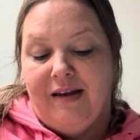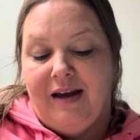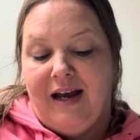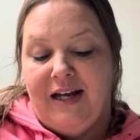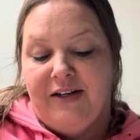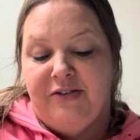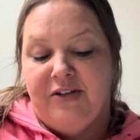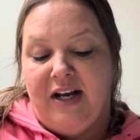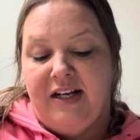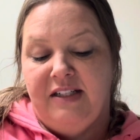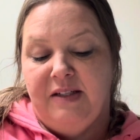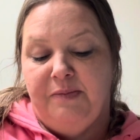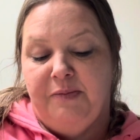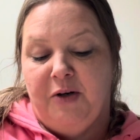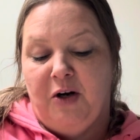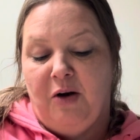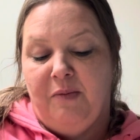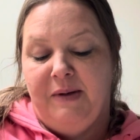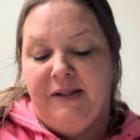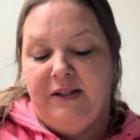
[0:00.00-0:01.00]
I tried to
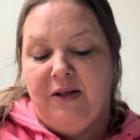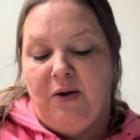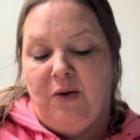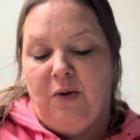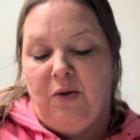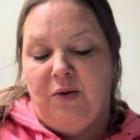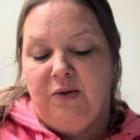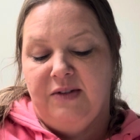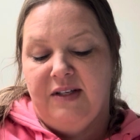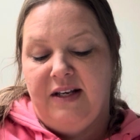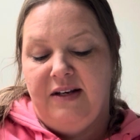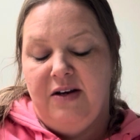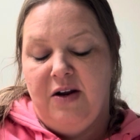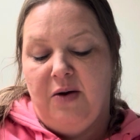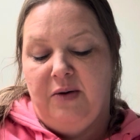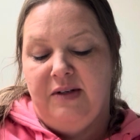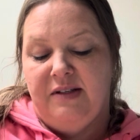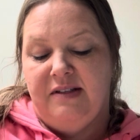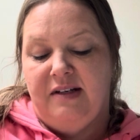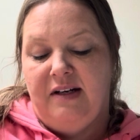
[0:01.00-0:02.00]
probe at the holes I'd
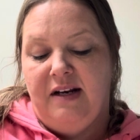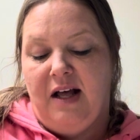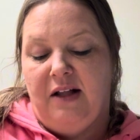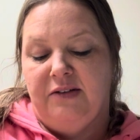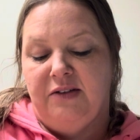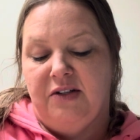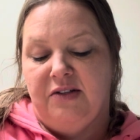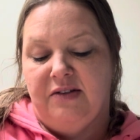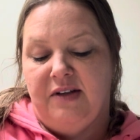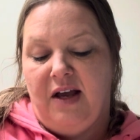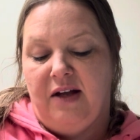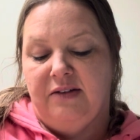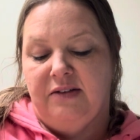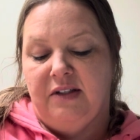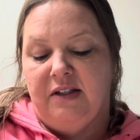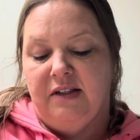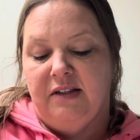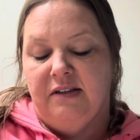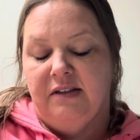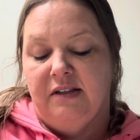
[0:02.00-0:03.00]
noticed in Helter
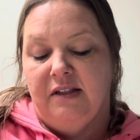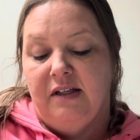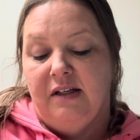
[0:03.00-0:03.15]
Skelter.